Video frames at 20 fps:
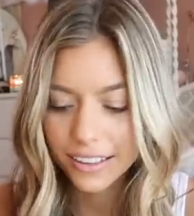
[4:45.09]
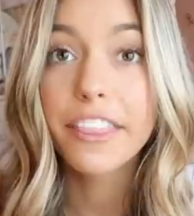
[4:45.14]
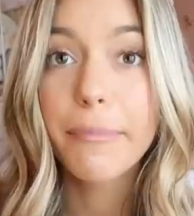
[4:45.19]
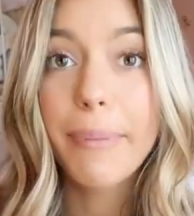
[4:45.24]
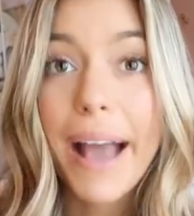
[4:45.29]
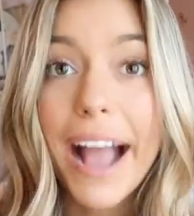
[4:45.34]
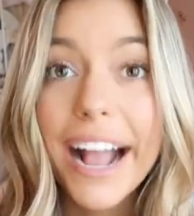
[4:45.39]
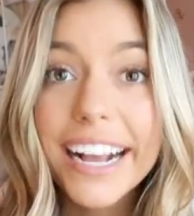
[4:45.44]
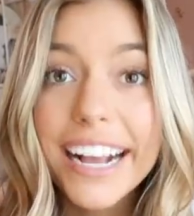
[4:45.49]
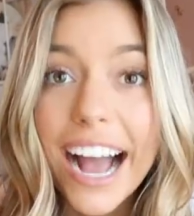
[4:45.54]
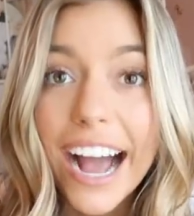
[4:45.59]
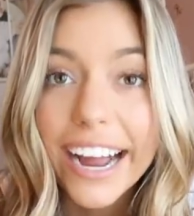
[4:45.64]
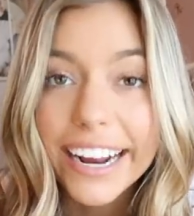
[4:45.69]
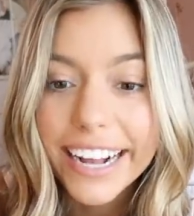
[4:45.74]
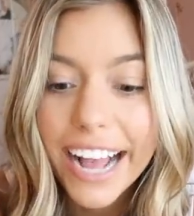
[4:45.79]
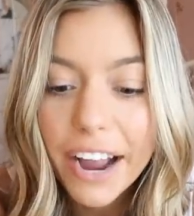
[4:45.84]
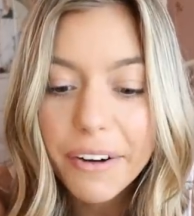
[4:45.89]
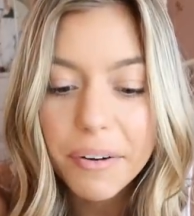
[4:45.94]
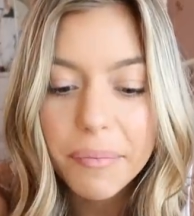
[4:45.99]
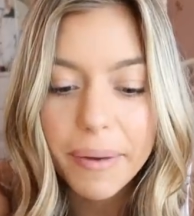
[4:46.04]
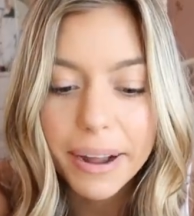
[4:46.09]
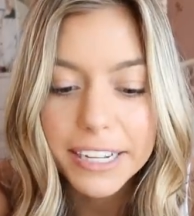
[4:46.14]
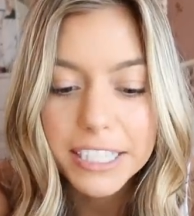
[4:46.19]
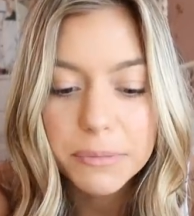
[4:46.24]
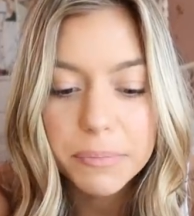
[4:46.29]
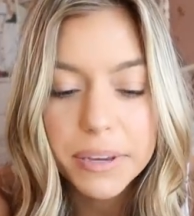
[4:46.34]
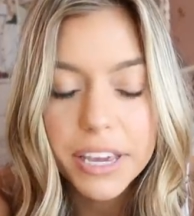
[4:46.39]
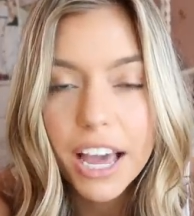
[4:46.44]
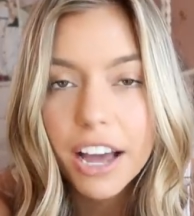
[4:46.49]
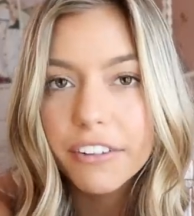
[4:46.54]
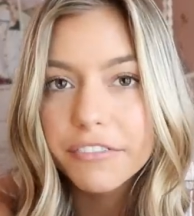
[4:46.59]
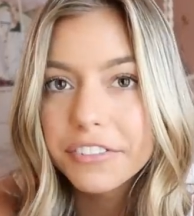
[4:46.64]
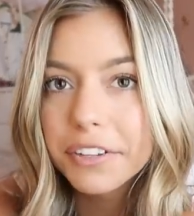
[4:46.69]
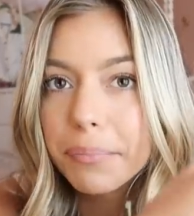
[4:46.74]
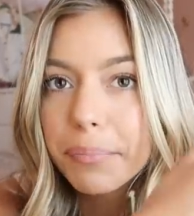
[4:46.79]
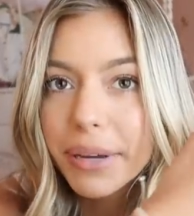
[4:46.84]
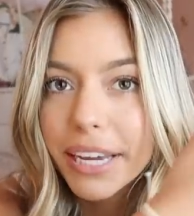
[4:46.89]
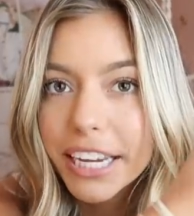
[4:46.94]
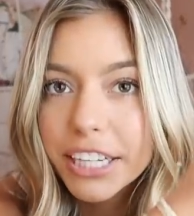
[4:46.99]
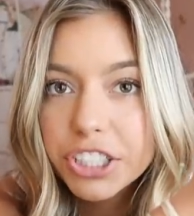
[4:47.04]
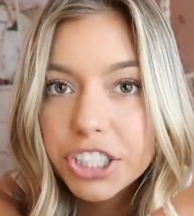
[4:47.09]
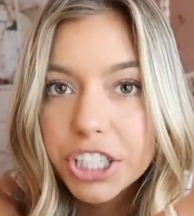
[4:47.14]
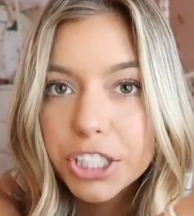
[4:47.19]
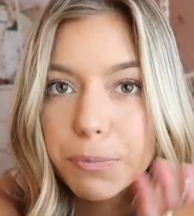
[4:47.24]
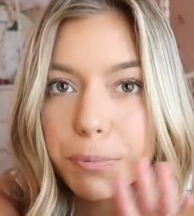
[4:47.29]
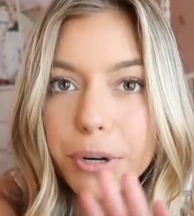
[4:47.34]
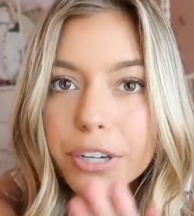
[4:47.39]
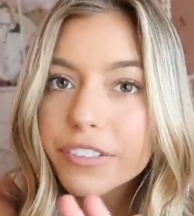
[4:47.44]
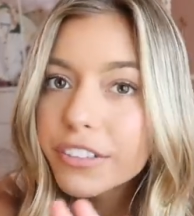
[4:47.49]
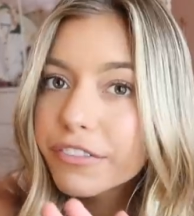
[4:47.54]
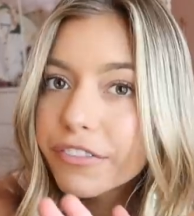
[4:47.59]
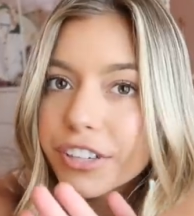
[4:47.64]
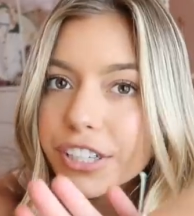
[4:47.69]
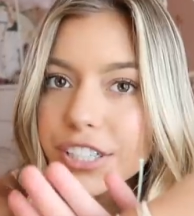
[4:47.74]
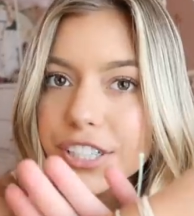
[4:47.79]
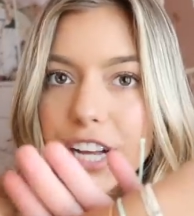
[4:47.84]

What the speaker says: The pack I got reminds me of the beach. It's perfect for